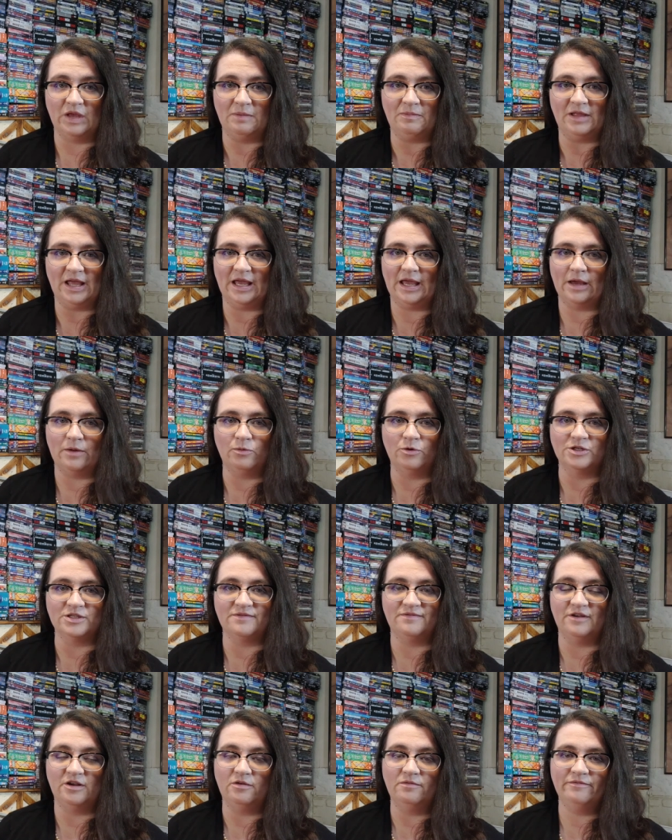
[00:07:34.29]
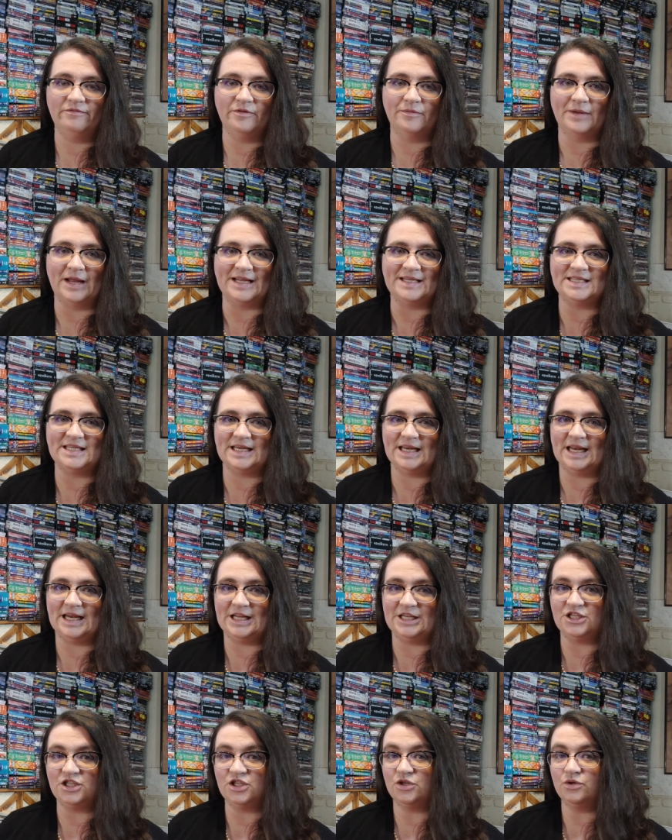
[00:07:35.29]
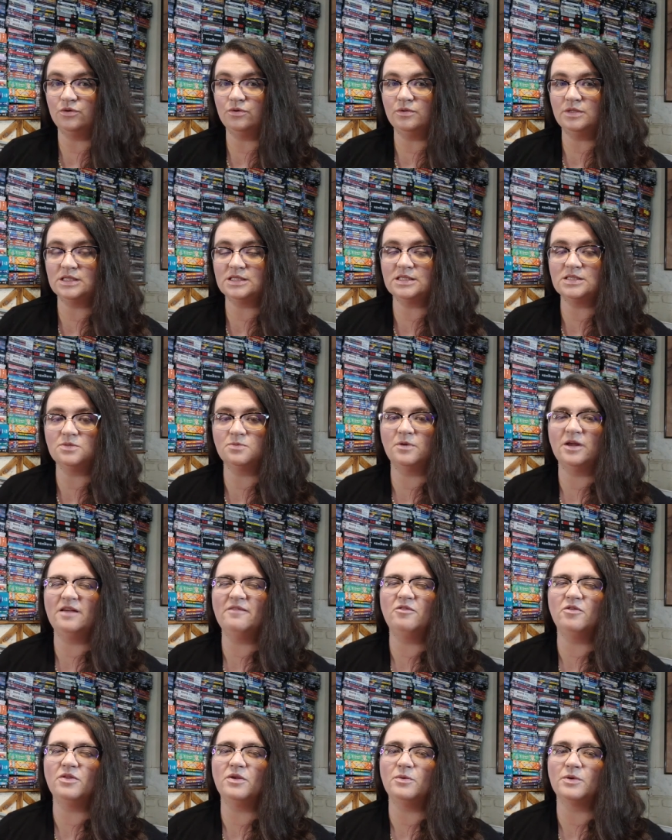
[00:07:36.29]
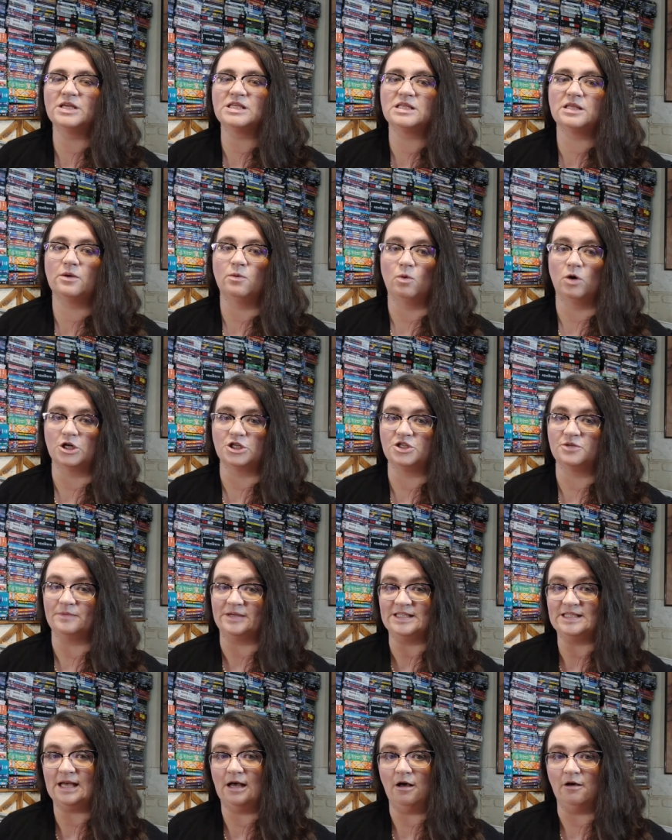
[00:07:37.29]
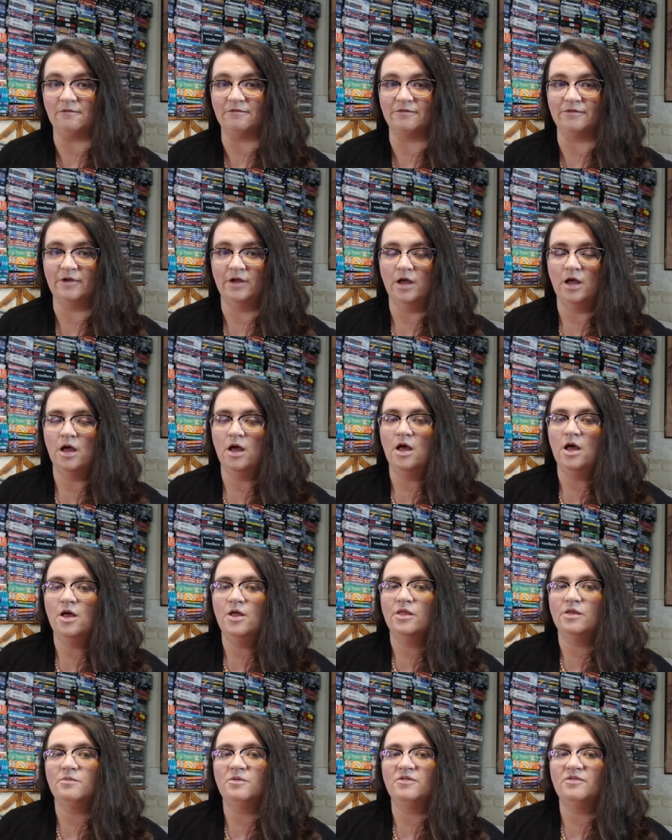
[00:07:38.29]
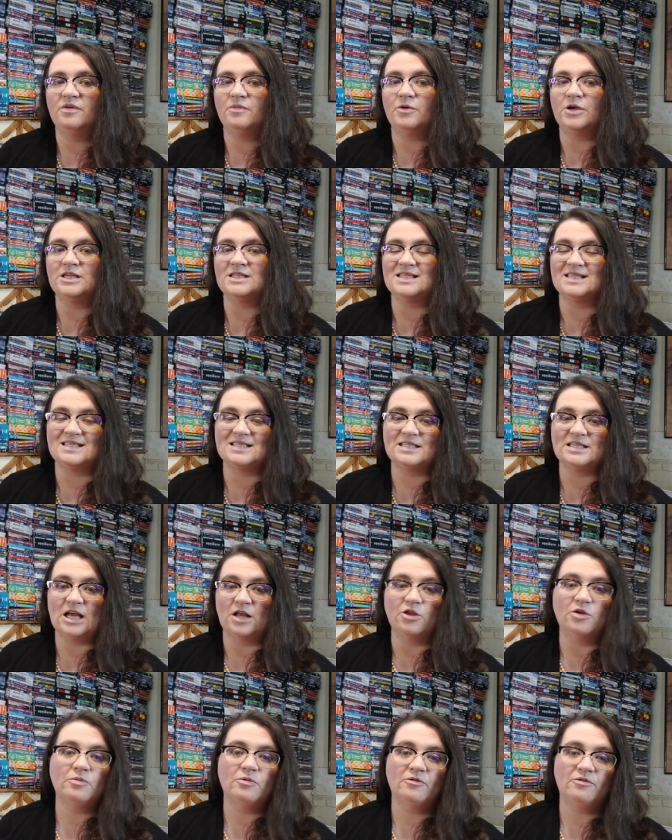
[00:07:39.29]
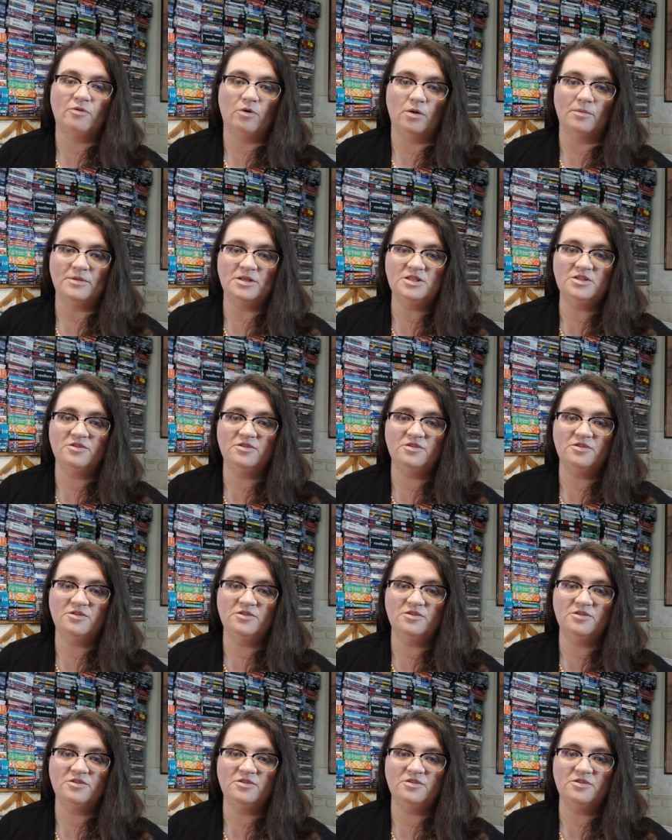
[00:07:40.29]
a Blake Edwards film from 1982. This is one I've only recently watched myself. The movie brings a stellar performance